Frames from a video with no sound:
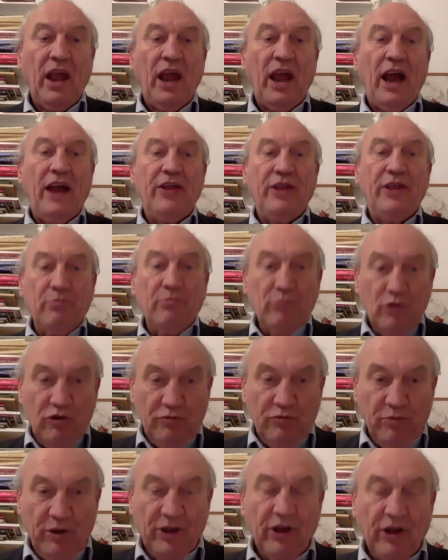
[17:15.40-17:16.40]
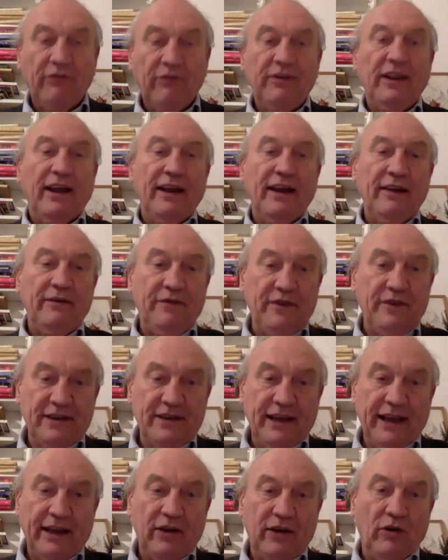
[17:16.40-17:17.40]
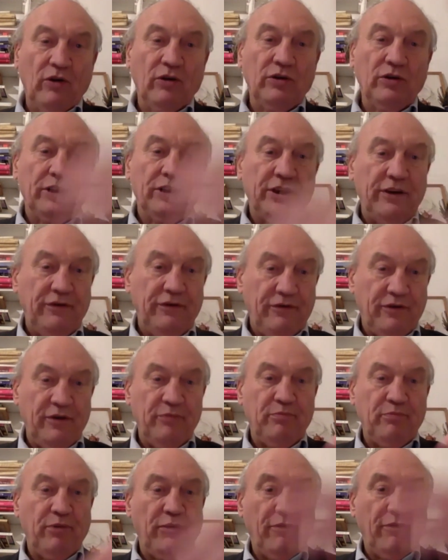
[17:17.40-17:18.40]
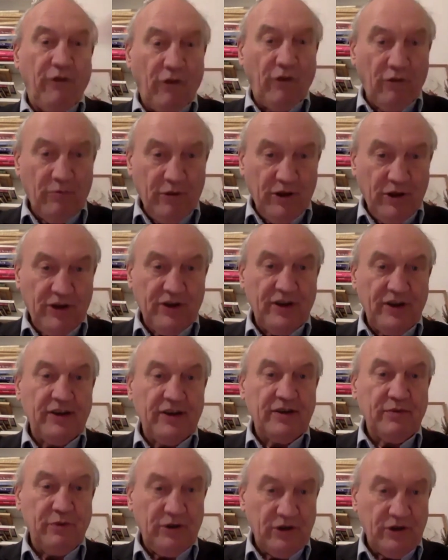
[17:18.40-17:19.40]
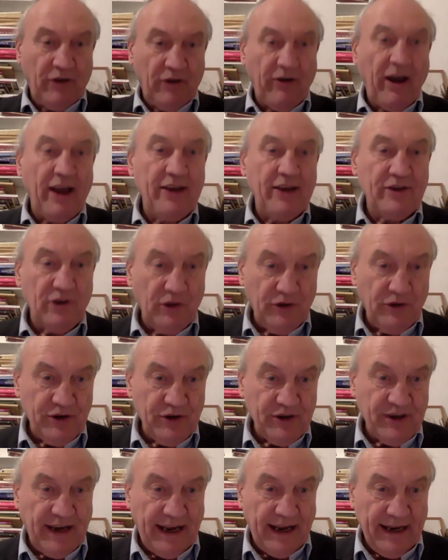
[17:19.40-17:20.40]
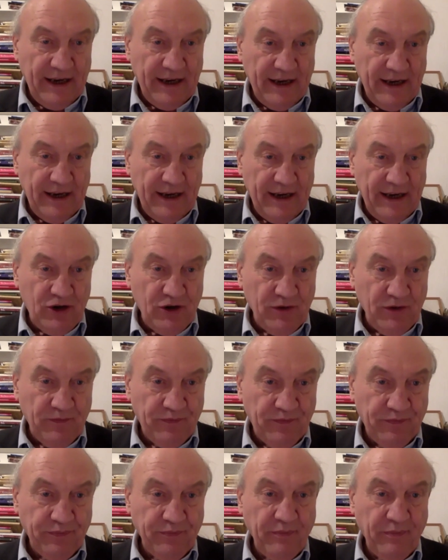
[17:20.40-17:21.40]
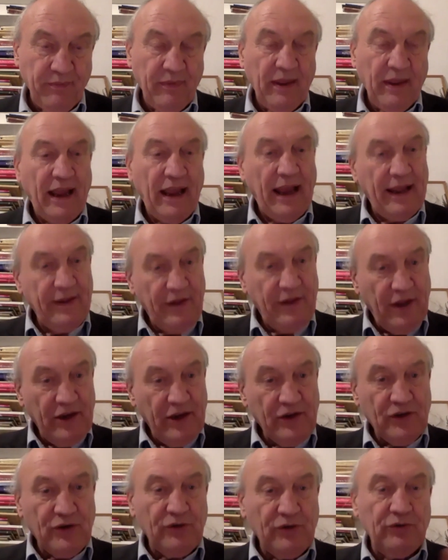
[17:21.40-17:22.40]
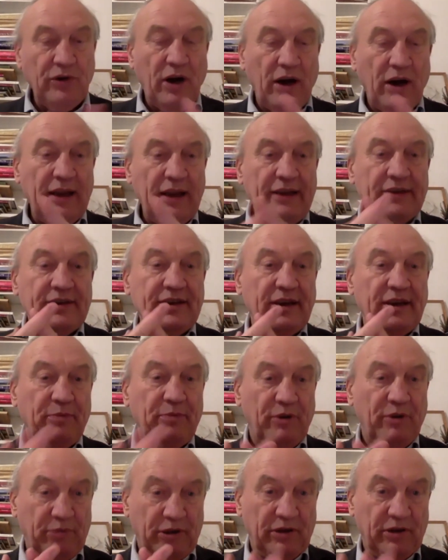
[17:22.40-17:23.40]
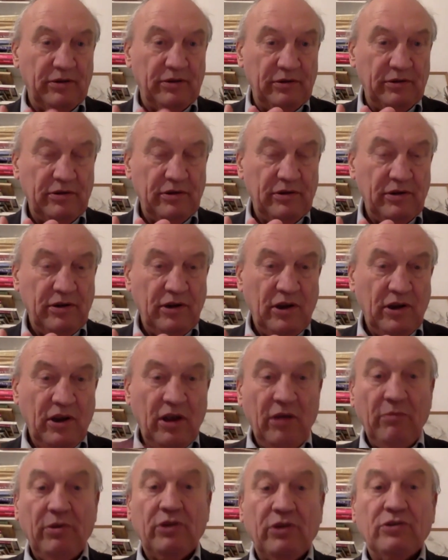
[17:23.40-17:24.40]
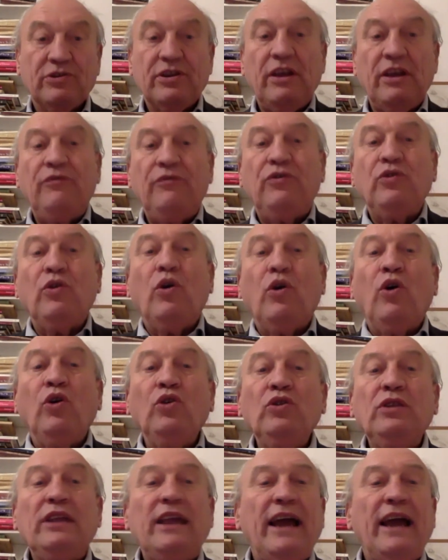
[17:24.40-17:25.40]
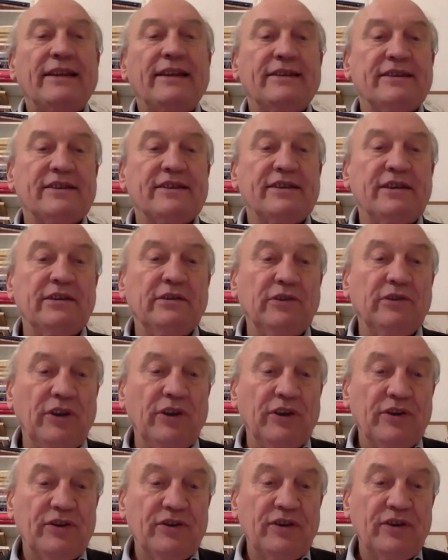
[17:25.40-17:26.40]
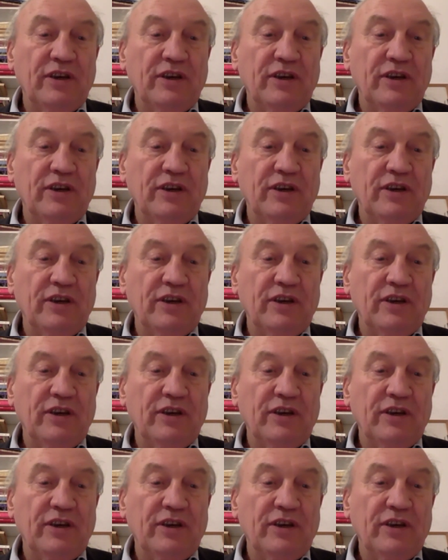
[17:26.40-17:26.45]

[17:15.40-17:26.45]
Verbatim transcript: and the movement of life is like all the different performances which arise on the stage. And these two are inseparable. Because if you only had stillness,